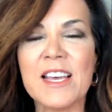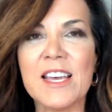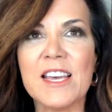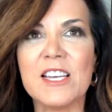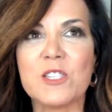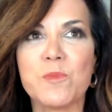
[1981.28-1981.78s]

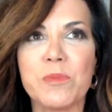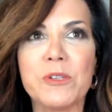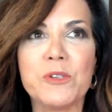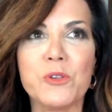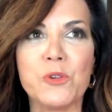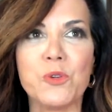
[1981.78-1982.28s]
it's
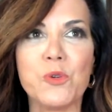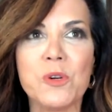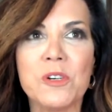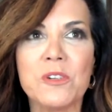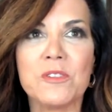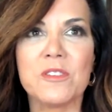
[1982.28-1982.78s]
blue,
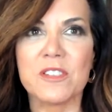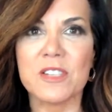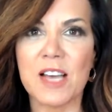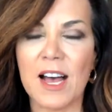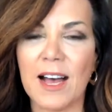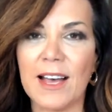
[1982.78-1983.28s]
the
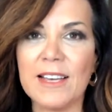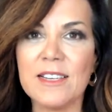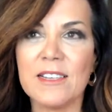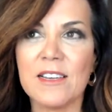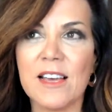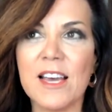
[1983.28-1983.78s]
sky,
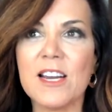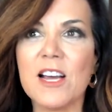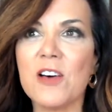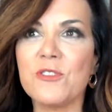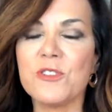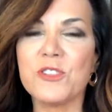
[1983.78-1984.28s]
and
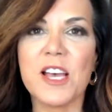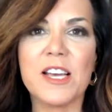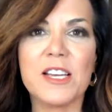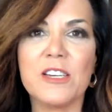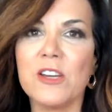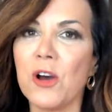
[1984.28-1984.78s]
others
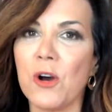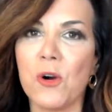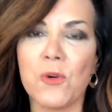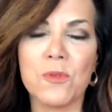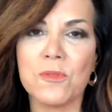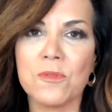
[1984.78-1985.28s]
saying,
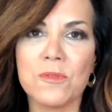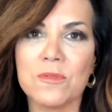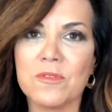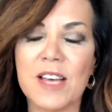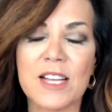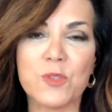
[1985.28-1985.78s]
no,
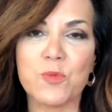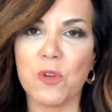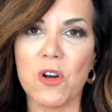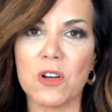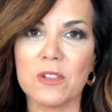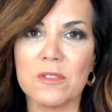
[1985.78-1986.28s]
that's
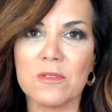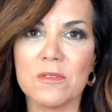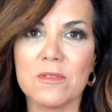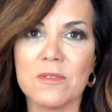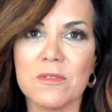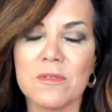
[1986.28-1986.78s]
wrong.
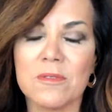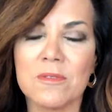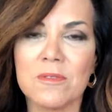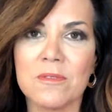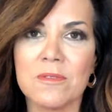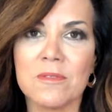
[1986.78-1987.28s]

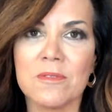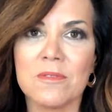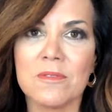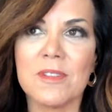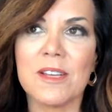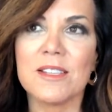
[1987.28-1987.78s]

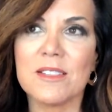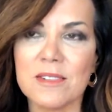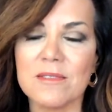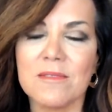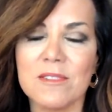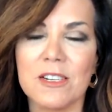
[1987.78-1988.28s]
That's
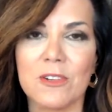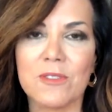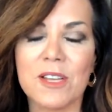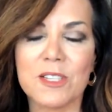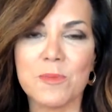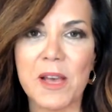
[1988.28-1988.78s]

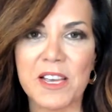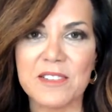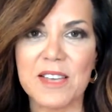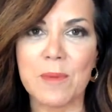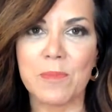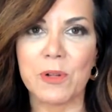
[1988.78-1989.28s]
my
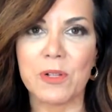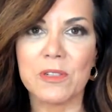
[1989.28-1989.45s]
example.